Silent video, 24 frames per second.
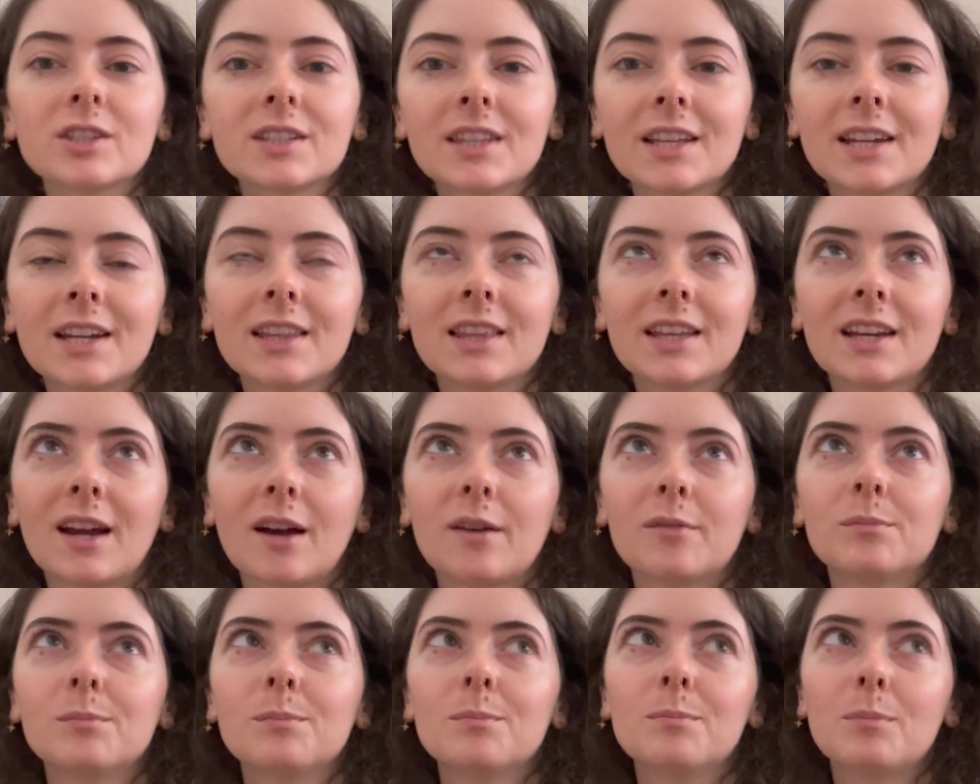that I think
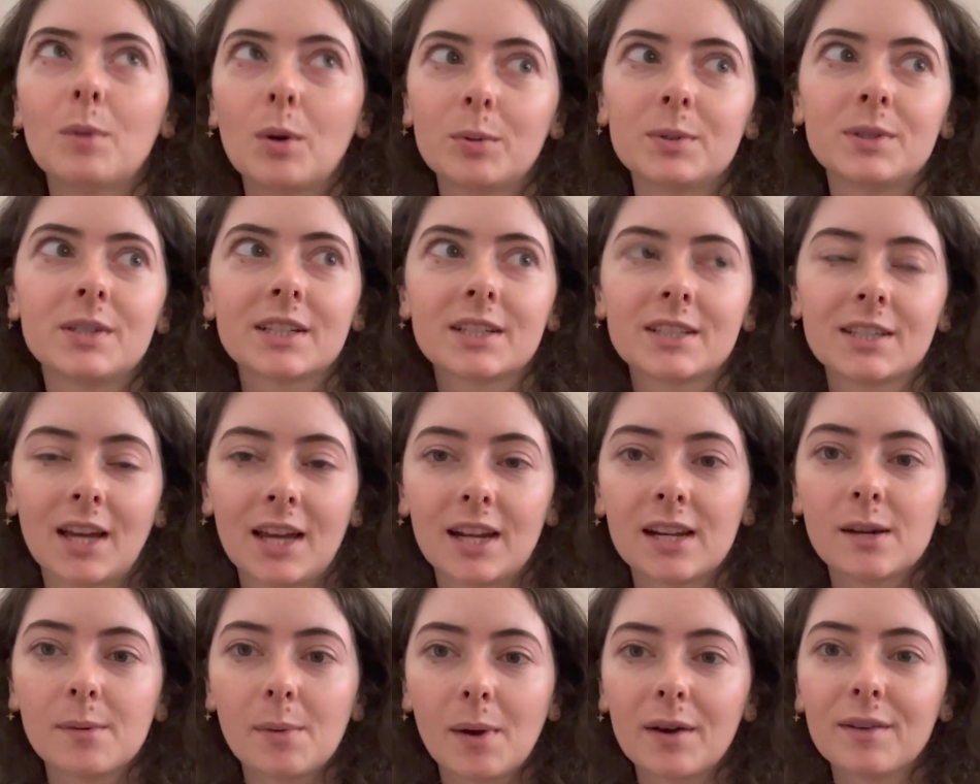I'm most
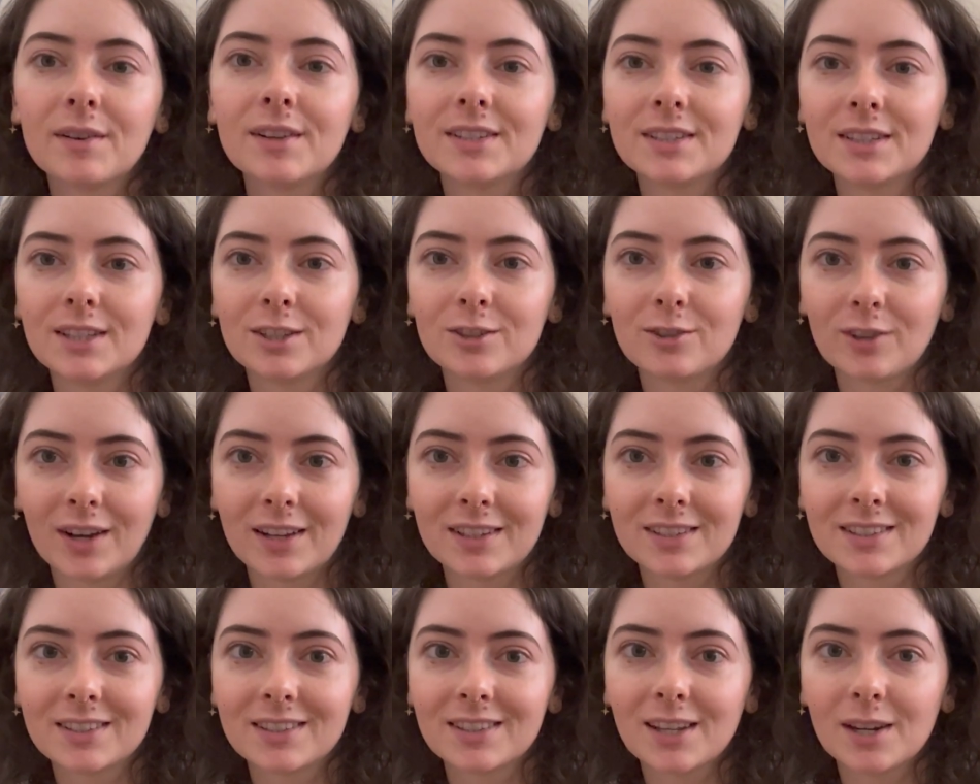excited about is the
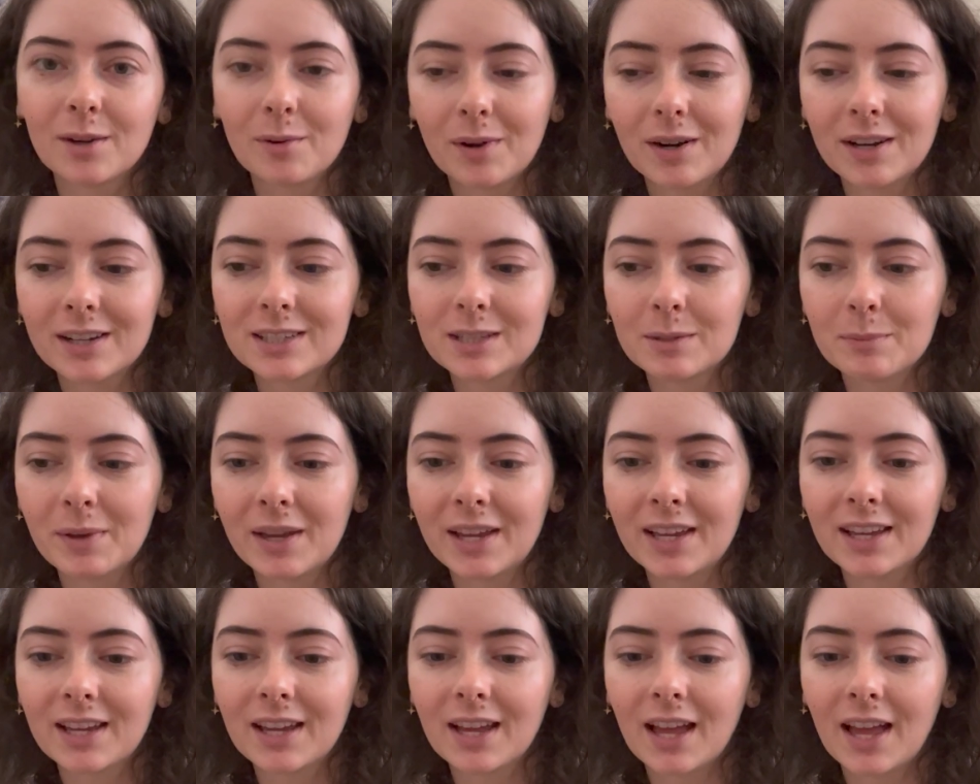dress that I wanted to
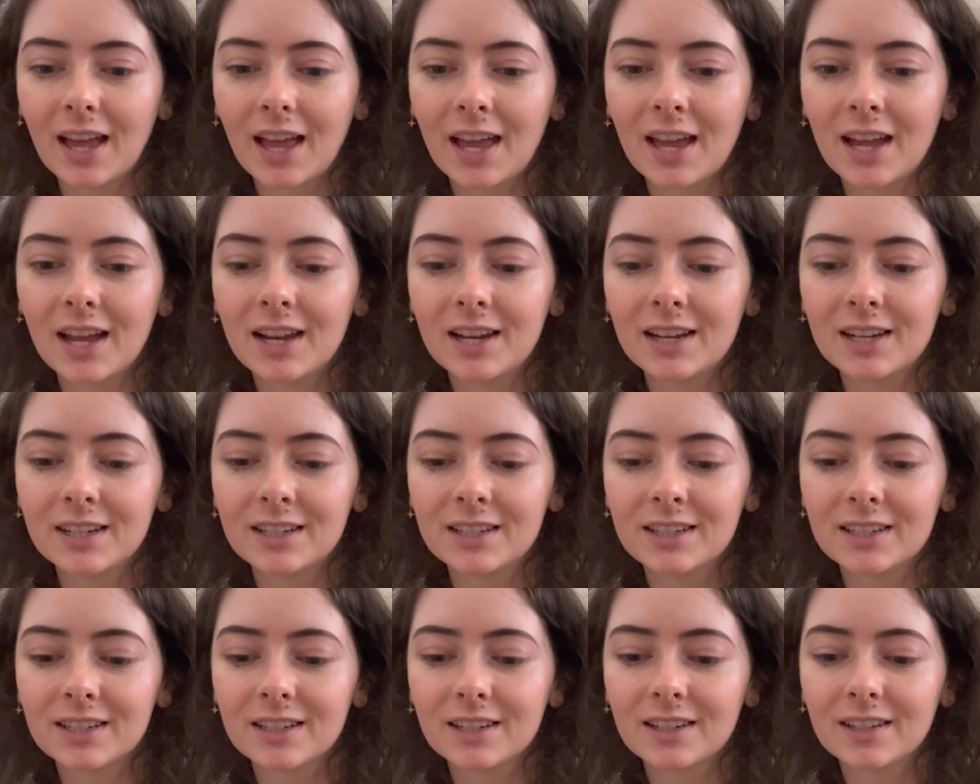make,
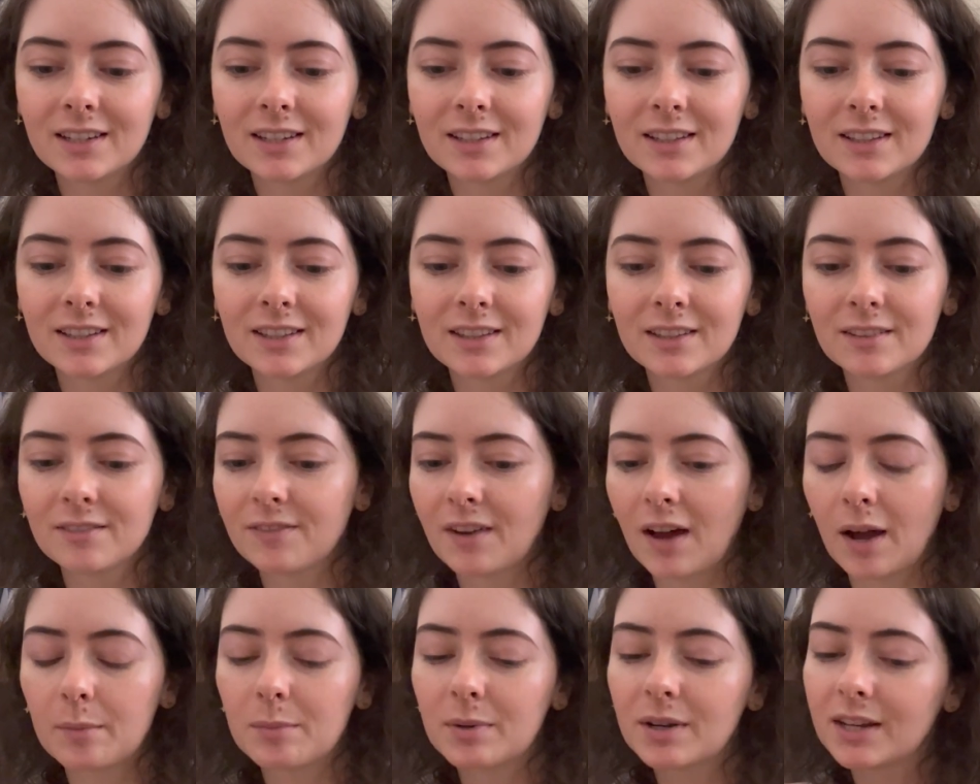and the
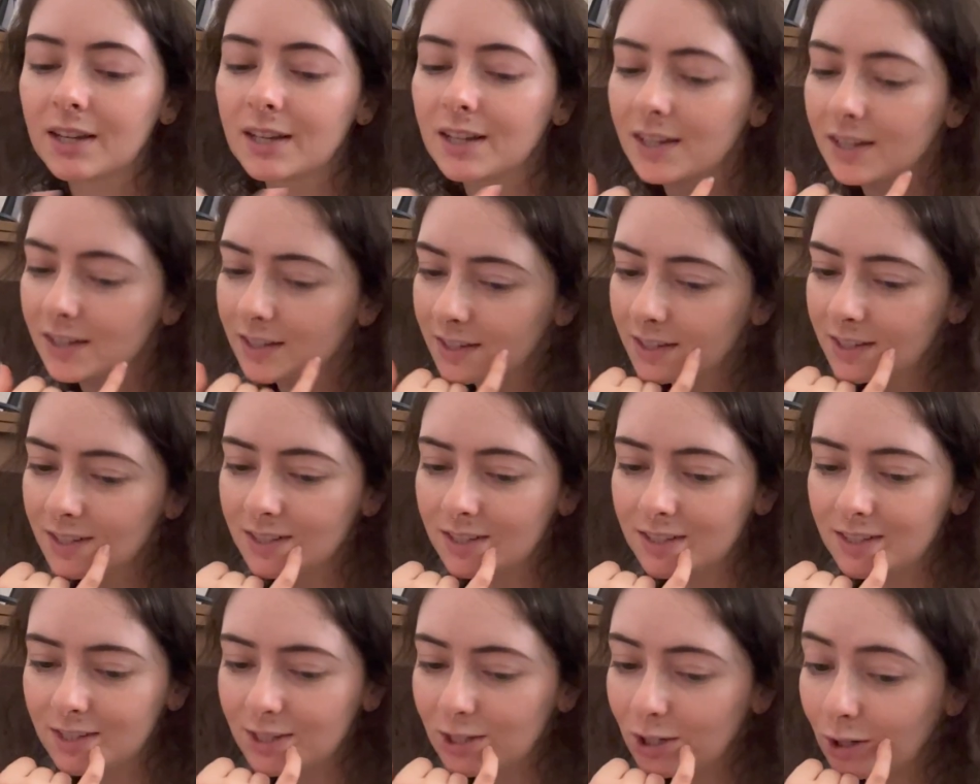fabric
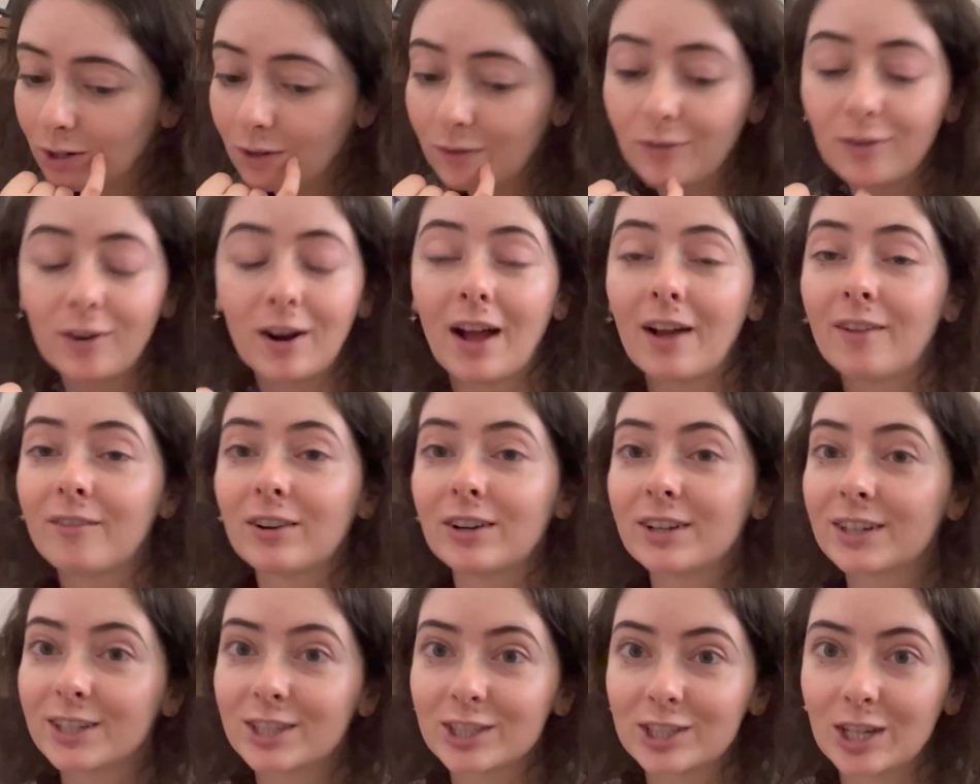took forever
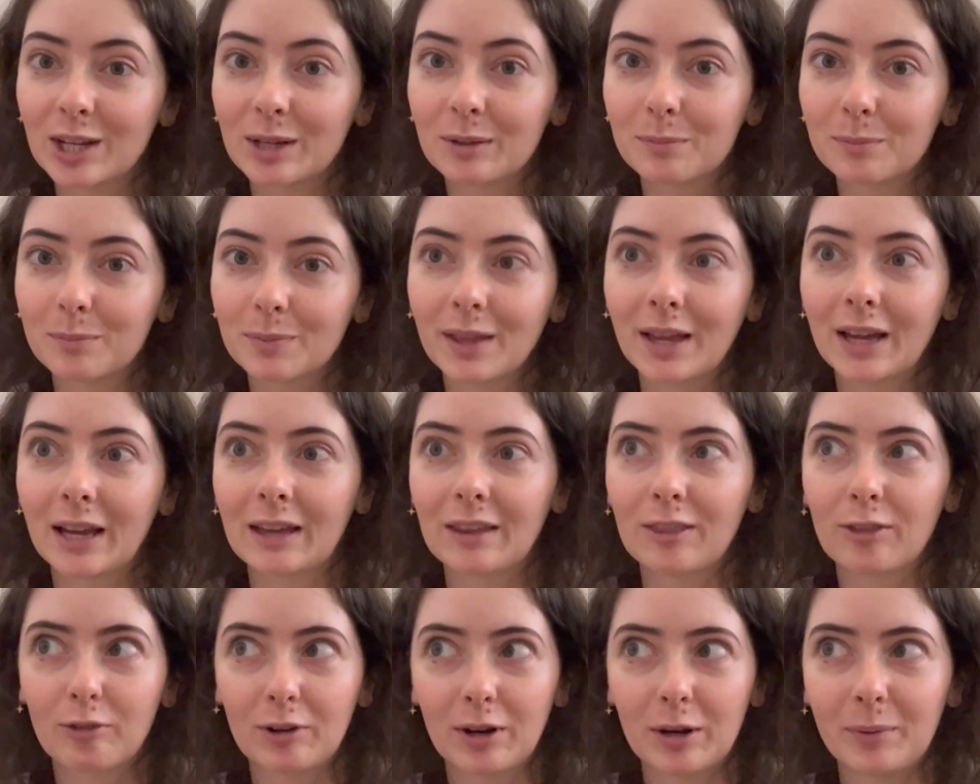to ship, like
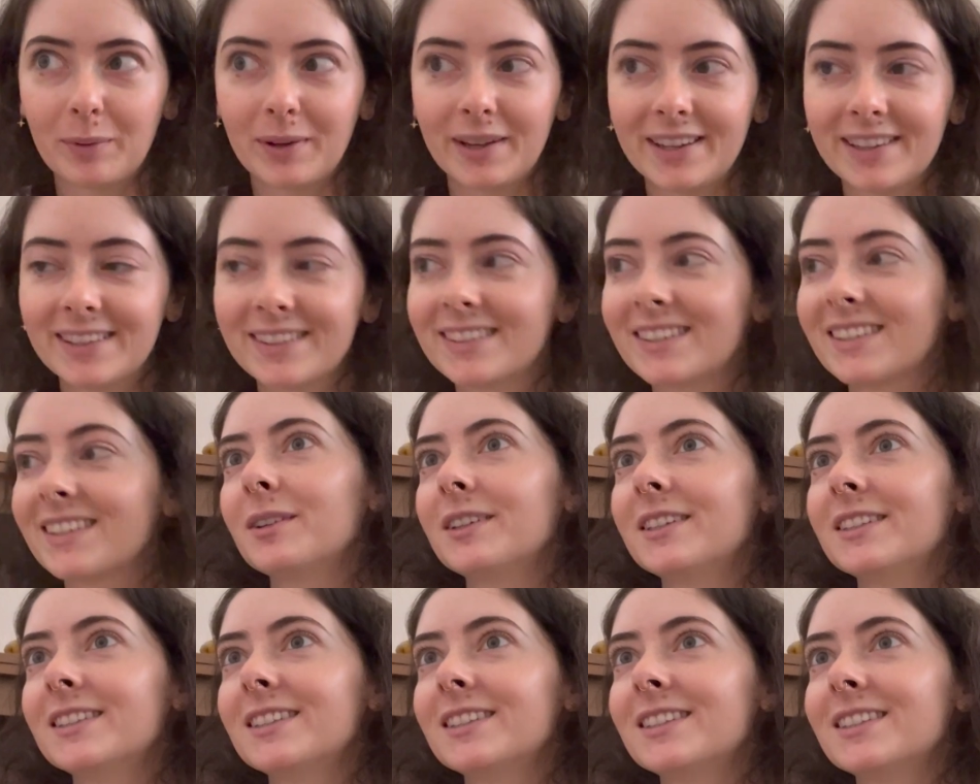3 weeks.
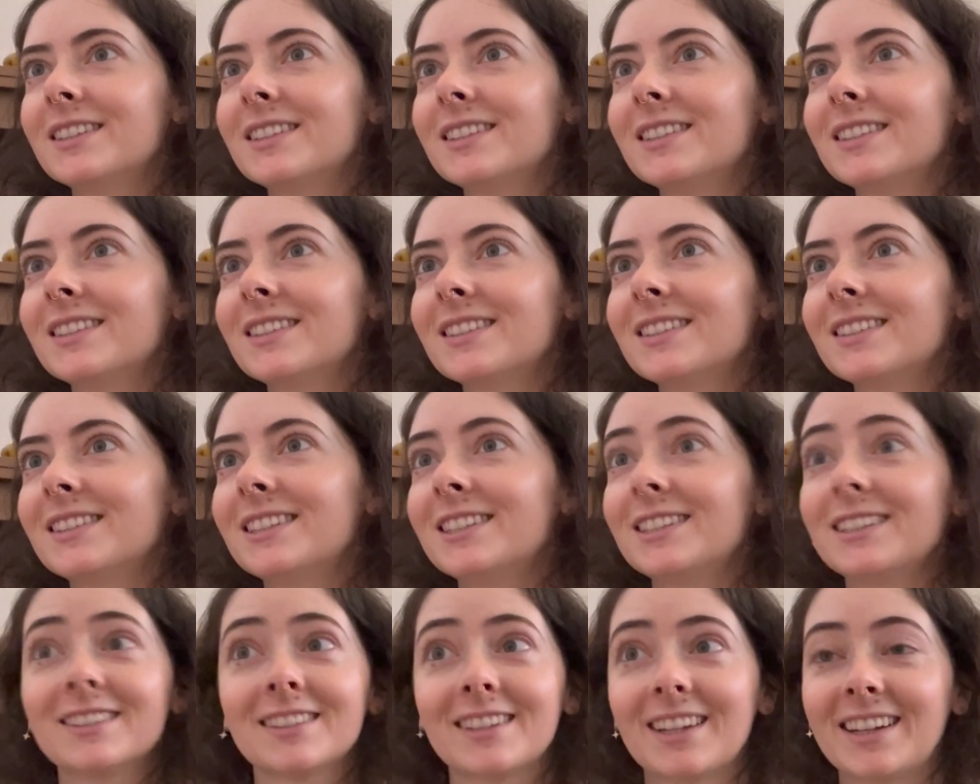It's
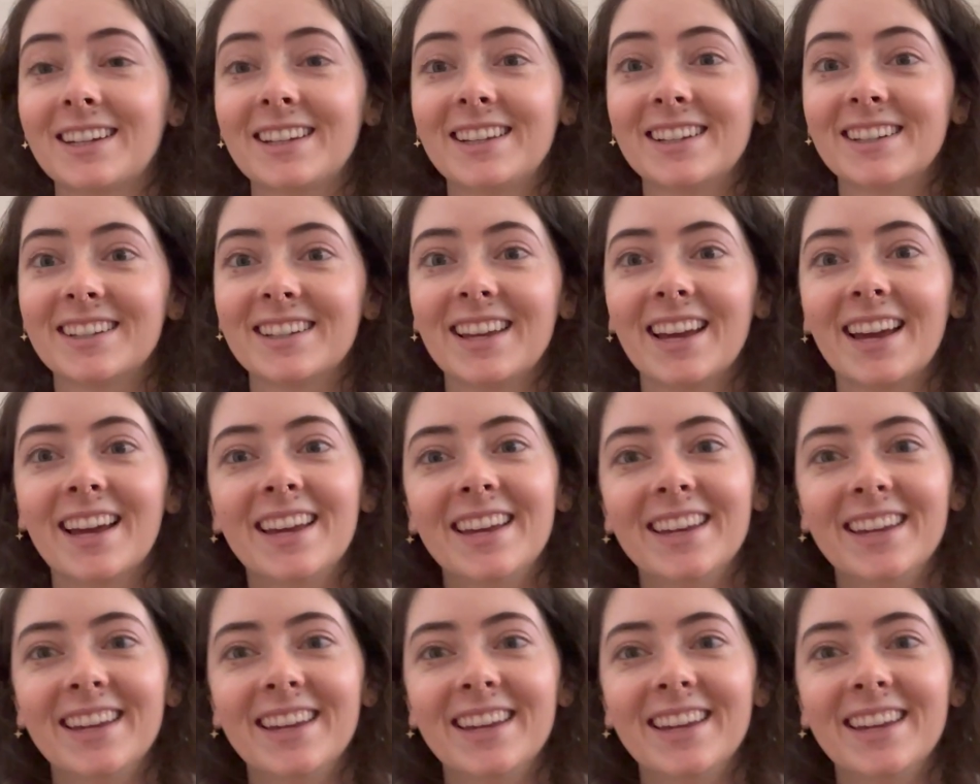still not here yet.